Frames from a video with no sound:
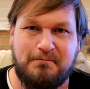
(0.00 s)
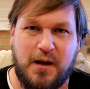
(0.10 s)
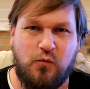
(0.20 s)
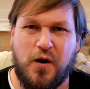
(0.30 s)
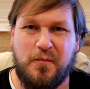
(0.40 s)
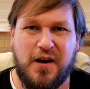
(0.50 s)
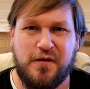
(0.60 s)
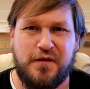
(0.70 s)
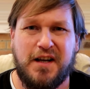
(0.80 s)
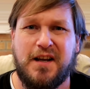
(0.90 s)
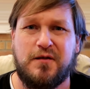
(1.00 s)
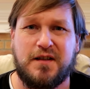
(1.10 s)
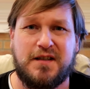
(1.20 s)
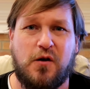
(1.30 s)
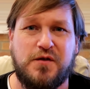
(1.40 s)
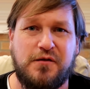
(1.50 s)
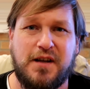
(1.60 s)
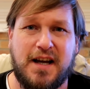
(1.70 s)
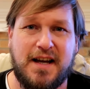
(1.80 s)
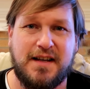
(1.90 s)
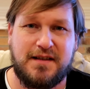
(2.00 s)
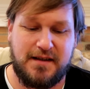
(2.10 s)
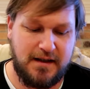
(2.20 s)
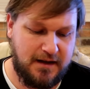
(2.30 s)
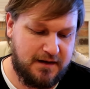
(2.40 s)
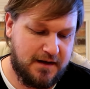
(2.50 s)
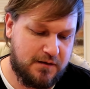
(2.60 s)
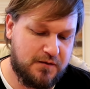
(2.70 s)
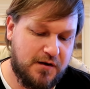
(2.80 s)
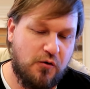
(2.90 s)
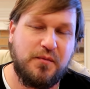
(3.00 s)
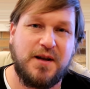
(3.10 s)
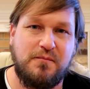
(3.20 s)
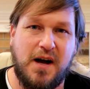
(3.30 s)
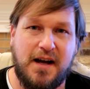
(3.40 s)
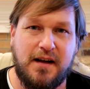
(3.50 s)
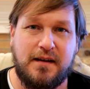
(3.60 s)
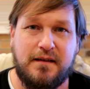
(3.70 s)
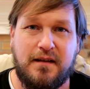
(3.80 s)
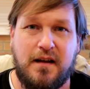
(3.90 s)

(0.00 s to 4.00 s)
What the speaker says: in one of my other videos I told you guys that this was going to be my